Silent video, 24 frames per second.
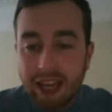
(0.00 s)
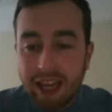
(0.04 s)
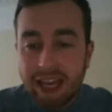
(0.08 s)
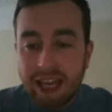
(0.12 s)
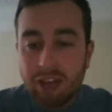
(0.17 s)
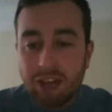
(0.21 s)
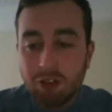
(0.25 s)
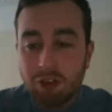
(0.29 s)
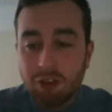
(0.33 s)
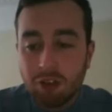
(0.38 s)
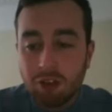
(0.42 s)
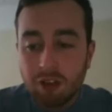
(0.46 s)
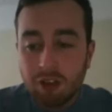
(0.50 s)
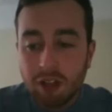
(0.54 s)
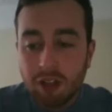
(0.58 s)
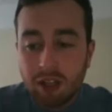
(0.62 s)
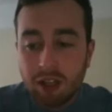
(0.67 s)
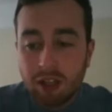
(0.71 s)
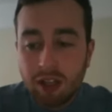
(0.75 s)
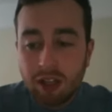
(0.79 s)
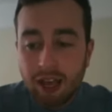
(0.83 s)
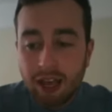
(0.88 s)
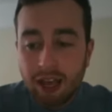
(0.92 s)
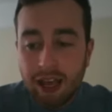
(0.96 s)

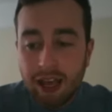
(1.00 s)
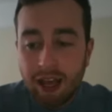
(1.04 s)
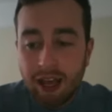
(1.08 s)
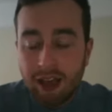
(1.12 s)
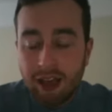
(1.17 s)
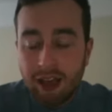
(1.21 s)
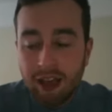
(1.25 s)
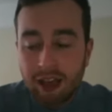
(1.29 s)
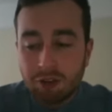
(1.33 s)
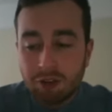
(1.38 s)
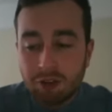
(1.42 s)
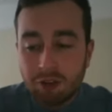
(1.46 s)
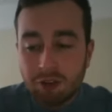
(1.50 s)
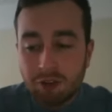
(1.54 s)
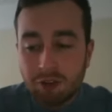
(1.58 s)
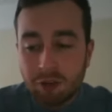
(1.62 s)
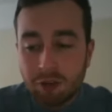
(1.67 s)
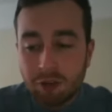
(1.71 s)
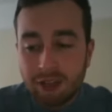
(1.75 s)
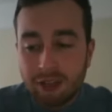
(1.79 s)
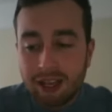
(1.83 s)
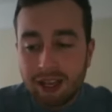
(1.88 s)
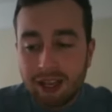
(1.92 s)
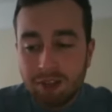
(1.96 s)
Asians for
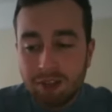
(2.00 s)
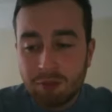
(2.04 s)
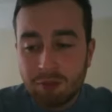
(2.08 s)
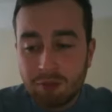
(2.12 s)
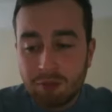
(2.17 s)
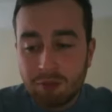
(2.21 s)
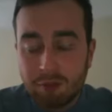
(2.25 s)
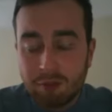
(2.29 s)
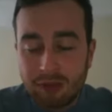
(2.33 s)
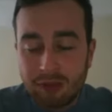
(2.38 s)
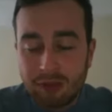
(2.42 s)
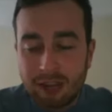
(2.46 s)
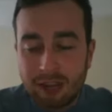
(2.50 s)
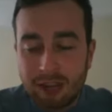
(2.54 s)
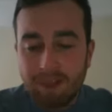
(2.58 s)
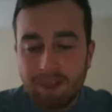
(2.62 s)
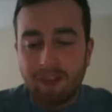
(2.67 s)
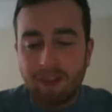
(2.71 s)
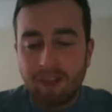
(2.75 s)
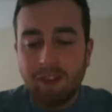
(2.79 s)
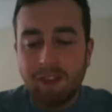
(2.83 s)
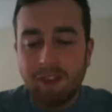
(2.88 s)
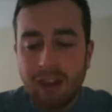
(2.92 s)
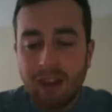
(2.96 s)
Yes movement. I
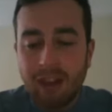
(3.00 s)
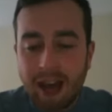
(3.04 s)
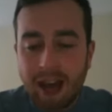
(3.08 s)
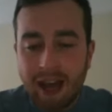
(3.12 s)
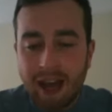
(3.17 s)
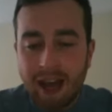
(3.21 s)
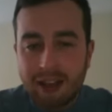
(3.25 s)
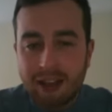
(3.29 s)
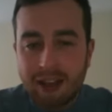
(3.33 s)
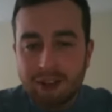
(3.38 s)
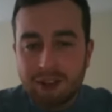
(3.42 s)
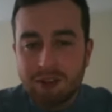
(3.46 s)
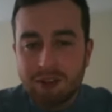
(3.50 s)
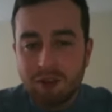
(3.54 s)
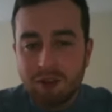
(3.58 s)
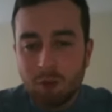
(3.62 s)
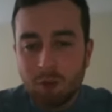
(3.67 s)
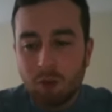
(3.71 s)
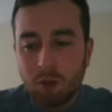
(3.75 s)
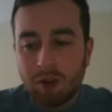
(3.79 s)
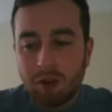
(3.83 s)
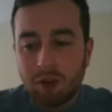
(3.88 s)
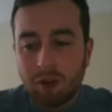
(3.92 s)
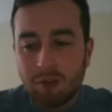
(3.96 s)
think that is
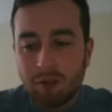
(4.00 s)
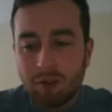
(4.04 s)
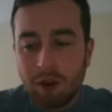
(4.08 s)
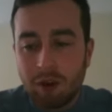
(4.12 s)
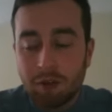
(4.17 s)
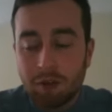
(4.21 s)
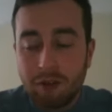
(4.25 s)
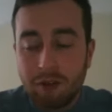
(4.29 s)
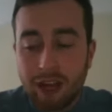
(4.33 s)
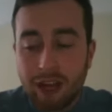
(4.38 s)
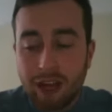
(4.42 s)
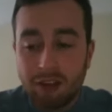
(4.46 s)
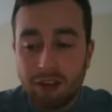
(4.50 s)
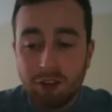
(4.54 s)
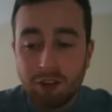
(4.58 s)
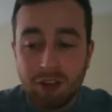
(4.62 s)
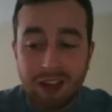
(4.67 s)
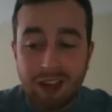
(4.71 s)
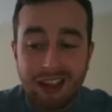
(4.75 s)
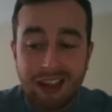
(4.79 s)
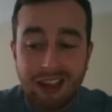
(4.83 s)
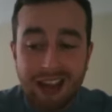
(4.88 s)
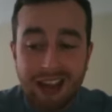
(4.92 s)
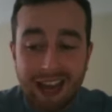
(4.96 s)
somewhat far-fetched,
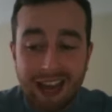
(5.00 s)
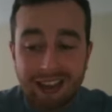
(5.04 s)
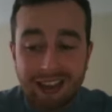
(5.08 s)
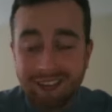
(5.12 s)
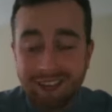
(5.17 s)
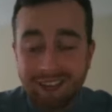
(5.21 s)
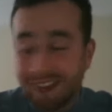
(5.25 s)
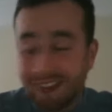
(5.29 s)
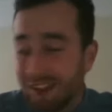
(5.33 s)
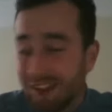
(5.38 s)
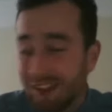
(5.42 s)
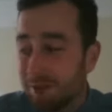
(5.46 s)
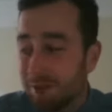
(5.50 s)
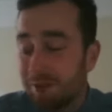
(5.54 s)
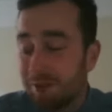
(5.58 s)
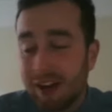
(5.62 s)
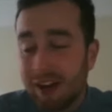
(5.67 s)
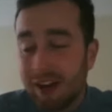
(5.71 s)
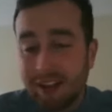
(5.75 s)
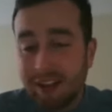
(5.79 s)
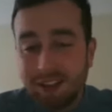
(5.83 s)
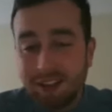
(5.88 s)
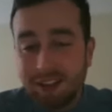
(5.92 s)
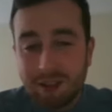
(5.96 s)
and I think, in
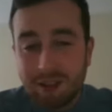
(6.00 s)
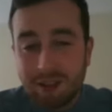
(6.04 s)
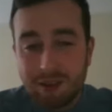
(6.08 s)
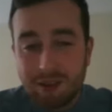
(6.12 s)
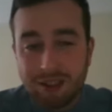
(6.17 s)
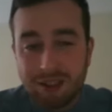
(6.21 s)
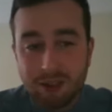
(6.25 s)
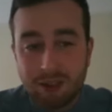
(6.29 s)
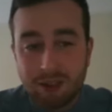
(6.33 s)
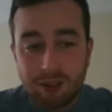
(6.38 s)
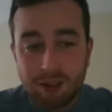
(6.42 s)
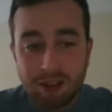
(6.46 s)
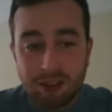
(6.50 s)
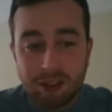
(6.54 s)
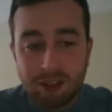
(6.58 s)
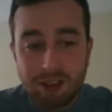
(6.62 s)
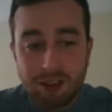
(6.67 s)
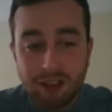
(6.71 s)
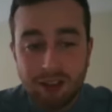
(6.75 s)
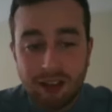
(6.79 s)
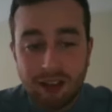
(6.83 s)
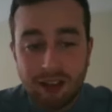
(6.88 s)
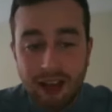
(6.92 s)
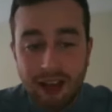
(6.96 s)
fact, considering
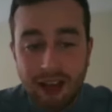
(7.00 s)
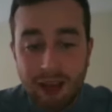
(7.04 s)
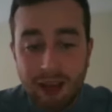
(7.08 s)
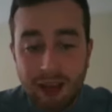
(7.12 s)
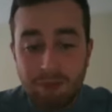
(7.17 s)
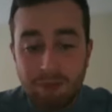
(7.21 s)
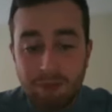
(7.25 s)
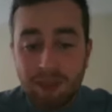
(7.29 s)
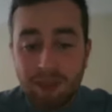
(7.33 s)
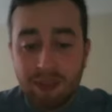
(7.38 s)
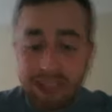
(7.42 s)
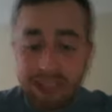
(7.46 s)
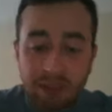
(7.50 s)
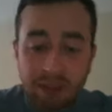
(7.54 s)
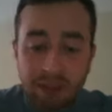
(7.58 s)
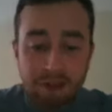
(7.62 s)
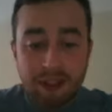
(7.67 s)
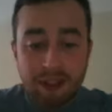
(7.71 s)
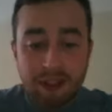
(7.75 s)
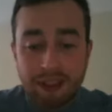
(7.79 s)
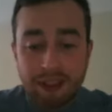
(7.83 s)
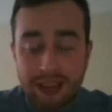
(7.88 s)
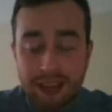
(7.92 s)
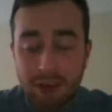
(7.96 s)
the
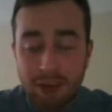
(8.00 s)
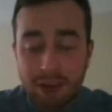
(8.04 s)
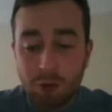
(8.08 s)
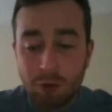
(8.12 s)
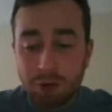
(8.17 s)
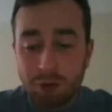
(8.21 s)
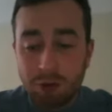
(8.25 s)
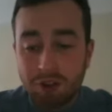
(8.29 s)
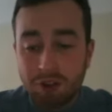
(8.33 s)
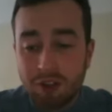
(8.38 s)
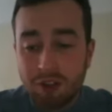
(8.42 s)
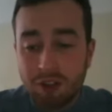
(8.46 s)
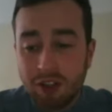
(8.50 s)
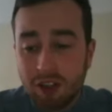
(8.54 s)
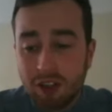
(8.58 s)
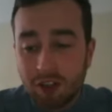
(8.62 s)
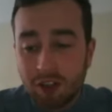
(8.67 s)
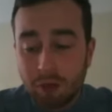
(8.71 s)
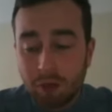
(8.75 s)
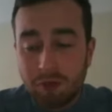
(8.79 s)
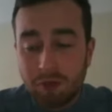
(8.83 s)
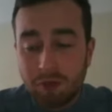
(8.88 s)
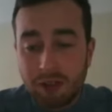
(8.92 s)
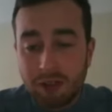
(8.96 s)
different tales
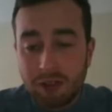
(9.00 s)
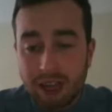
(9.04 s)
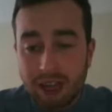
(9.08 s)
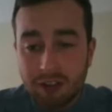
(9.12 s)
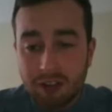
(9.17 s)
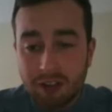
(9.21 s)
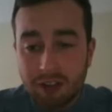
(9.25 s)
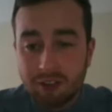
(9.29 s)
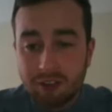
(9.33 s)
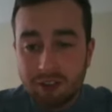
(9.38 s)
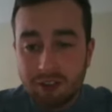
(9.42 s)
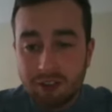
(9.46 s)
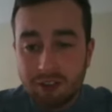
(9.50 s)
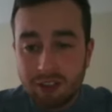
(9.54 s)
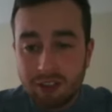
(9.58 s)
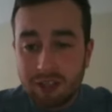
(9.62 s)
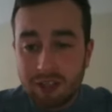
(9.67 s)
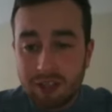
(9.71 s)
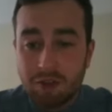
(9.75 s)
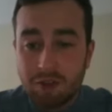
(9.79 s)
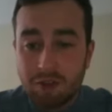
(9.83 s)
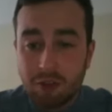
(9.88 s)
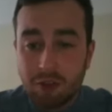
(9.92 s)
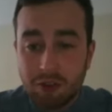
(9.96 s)
that we've heard
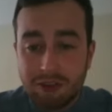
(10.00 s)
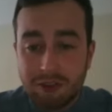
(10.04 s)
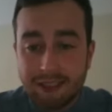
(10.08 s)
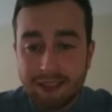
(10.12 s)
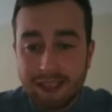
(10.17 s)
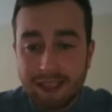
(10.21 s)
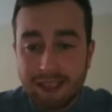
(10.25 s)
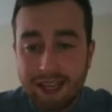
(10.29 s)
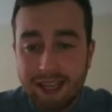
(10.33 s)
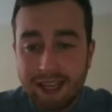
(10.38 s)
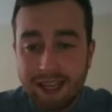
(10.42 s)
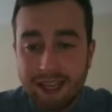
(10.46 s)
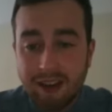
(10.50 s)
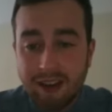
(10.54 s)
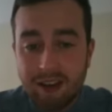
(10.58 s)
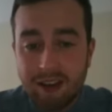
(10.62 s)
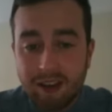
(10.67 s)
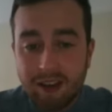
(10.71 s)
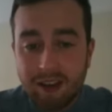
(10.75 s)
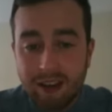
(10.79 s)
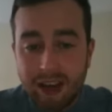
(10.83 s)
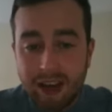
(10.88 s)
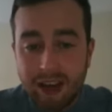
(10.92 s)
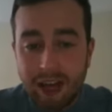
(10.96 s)
even just today,
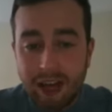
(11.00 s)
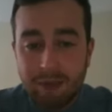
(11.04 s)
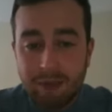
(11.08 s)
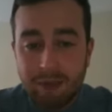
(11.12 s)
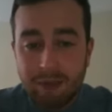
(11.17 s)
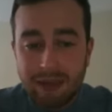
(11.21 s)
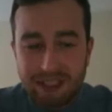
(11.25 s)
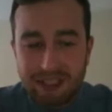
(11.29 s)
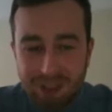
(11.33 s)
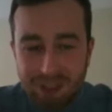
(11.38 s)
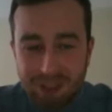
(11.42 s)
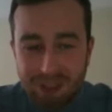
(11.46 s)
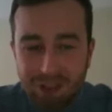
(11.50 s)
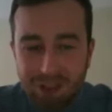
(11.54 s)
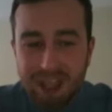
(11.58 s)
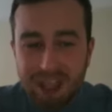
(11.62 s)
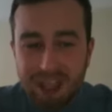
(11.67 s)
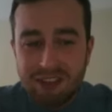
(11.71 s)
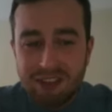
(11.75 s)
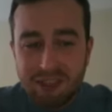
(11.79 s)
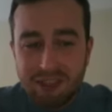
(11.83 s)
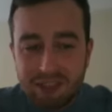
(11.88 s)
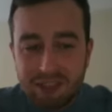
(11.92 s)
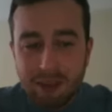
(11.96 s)
it
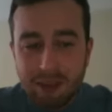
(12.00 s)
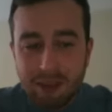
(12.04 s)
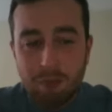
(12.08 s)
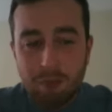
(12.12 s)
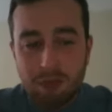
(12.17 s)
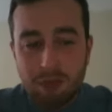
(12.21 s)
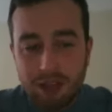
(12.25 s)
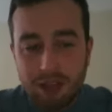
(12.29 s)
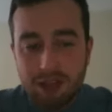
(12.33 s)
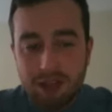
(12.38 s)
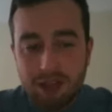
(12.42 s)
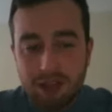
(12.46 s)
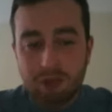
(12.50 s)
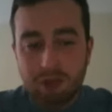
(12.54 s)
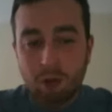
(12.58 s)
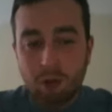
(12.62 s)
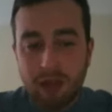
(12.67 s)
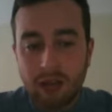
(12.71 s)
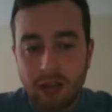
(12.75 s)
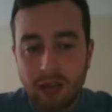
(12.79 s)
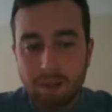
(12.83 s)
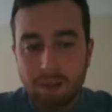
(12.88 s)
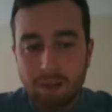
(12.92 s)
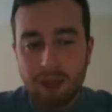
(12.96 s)
suggests that something is
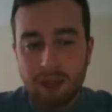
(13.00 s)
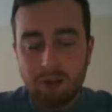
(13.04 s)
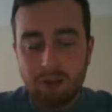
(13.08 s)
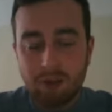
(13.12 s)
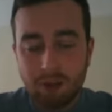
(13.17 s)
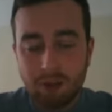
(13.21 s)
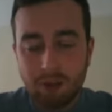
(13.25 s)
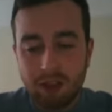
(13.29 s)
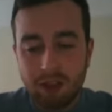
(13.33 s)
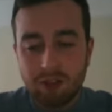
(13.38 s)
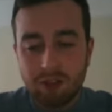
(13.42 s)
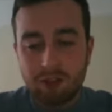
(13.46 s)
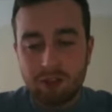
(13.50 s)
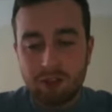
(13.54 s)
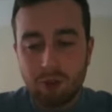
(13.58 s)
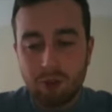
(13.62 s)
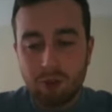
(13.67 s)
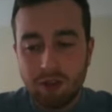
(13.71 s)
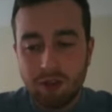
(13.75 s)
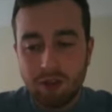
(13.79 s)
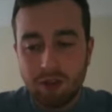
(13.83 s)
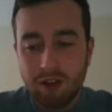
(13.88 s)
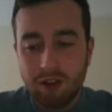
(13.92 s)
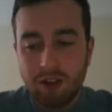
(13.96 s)
quite amiss with this
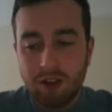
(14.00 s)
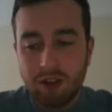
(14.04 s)
story,